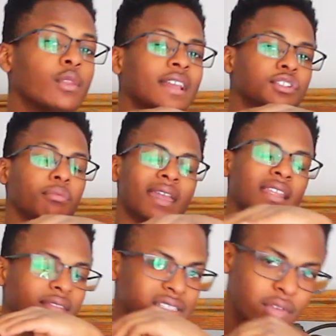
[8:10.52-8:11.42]
that you made
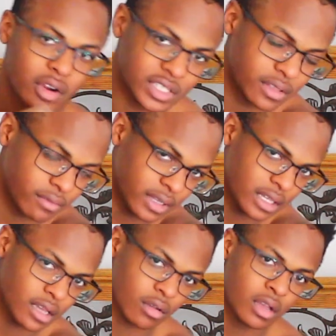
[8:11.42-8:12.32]
it this far into the
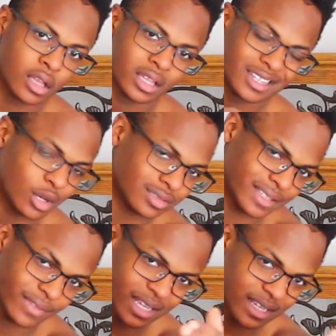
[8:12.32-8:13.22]
video. And don't
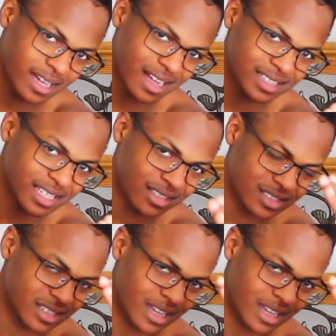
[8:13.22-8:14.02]
leave any context.